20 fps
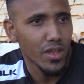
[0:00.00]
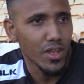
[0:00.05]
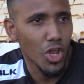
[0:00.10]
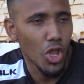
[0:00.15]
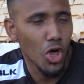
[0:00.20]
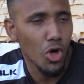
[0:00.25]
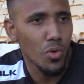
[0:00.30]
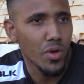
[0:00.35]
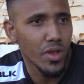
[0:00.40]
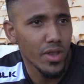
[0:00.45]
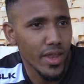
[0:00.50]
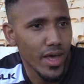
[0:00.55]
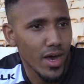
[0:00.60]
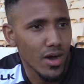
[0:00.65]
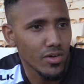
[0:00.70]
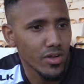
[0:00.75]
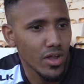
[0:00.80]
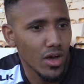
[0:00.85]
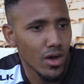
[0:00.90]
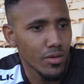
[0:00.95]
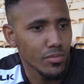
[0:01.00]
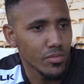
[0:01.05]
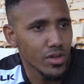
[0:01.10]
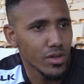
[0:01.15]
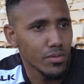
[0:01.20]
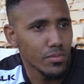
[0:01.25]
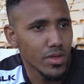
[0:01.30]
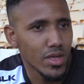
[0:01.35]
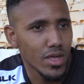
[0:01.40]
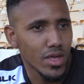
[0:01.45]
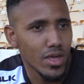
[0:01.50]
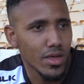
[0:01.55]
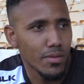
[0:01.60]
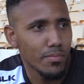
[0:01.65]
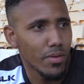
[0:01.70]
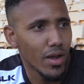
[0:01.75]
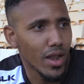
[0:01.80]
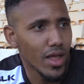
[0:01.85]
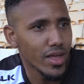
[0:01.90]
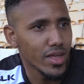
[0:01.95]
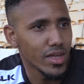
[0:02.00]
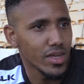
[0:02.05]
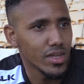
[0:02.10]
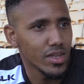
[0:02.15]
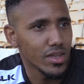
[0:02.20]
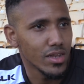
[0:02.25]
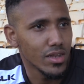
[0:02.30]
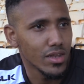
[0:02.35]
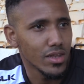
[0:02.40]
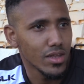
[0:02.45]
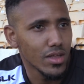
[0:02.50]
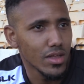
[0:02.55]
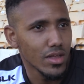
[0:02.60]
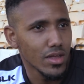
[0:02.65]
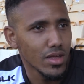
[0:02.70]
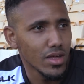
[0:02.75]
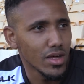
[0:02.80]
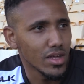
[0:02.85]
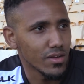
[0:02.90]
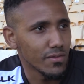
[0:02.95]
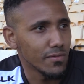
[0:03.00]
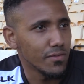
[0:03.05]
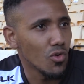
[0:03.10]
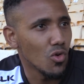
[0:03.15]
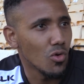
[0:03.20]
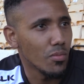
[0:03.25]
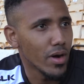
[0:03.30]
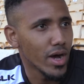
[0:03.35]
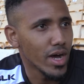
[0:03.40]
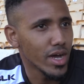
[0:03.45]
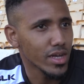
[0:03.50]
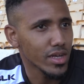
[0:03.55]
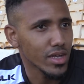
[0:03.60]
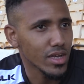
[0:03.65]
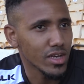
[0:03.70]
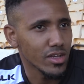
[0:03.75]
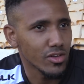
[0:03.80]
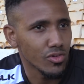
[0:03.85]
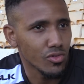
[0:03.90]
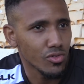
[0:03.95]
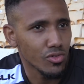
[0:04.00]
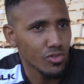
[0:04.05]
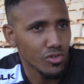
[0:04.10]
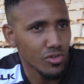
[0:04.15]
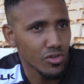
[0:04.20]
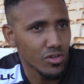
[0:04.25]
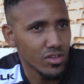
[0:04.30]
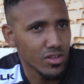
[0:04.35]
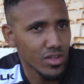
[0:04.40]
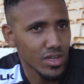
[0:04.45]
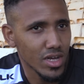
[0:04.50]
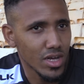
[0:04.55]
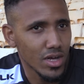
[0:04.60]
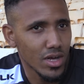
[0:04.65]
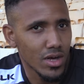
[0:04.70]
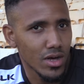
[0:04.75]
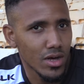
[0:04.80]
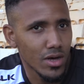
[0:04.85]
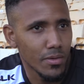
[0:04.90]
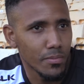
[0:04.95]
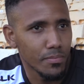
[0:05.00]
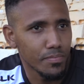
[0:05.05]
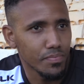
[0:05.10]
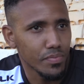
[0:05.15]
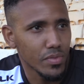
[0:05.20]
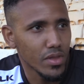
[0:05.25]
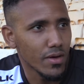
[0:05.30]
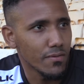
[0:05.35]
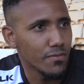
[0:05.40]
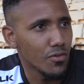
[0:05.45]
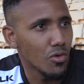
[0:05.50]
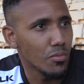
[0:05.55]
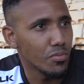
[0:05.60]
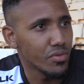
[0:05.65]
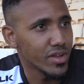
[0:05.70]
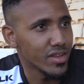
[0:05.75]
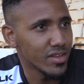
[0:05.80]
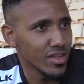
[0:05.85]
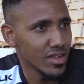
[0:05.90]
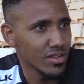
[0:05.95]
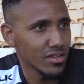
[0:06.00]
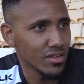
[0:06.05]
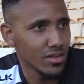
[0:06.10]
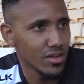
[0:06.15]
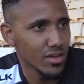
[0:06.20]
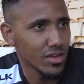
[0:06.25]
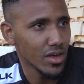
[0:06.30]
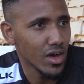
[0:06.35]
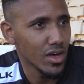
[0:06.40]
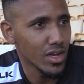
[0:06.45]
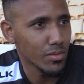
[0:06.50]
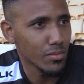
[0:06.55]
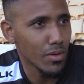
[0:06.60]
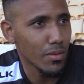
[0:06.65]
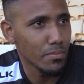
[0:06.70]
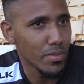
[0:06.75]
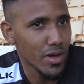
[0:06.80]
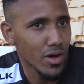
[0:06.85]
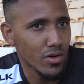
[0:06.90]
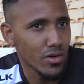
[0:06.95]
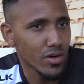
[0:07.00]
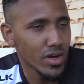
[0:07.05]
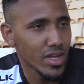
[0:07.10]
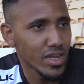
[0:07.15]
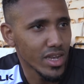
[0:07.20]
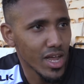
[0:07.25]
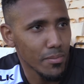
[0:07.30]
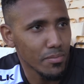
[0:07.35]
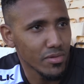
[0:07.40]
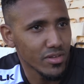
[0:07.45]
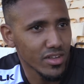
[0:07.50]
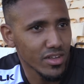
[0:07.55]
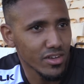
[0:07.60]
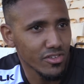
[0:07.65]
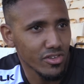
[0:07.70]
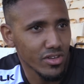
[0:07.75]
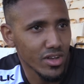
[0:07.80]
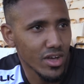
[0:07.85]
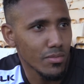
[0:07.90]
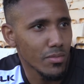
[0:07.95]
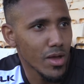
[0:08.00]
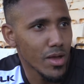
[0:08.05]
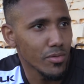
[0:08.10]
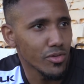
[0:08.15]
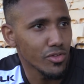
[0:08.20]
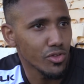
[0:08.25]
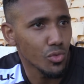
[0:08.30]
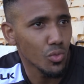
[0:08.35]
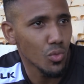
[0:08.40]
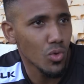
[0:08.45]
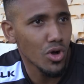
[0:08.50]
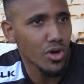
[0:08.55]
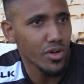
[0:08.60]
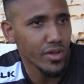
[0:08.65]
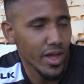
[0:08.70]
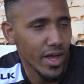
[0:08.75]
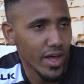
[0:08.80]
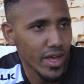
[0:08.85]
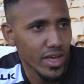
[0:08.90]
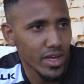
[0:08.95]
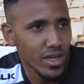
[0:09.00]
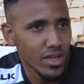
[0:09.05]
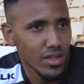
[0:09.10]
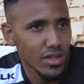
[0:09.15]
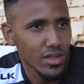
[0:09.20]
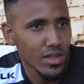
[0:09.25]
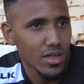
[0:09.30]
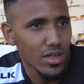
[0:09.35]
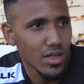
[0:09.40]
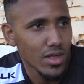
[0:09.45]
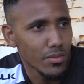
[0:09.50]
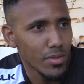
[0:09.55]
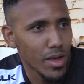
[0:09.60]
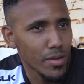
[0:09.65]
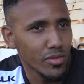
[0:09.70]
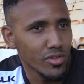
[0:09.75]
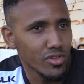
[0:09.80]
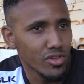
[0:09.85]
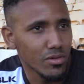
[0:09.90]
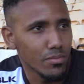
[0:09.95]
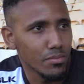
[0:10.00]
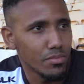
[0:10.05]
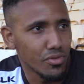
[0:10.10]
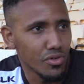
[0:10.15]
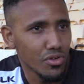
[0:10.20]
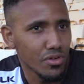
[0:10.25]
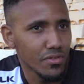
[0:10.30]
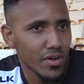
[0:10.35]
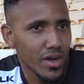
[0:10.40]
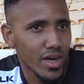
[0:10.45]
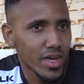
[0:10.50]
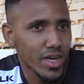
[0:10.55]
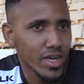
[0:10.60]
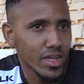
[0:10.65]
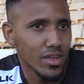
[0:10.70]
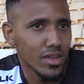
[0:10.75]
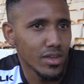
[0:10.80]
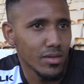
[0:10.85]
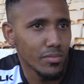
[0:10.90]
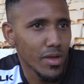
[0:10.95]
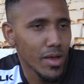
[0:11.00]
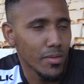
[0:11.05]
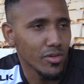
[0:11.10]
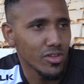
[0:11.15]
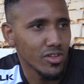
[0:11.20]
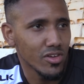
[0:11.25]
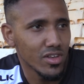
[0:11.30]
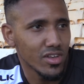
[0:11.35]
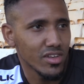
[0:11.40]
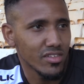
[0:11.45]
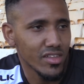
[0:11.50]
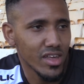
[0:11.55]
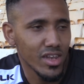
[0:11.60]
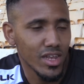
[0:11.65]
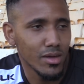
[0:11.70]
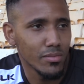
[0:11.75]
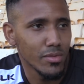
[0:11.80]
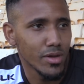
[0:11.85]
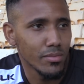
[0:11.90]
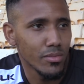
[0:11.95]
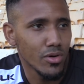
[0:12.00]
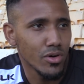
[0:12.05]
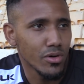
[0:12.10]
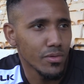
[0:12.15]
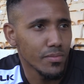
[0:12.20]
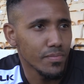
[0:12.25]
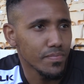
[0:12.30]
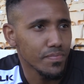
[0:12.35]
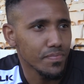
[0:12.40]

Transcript: knowing now that I'm going to be playing as a fullback is also good to get a full pre-season under my belt in that position. I'm able to work at it, be able to improve at it and be able to understand it a bit more.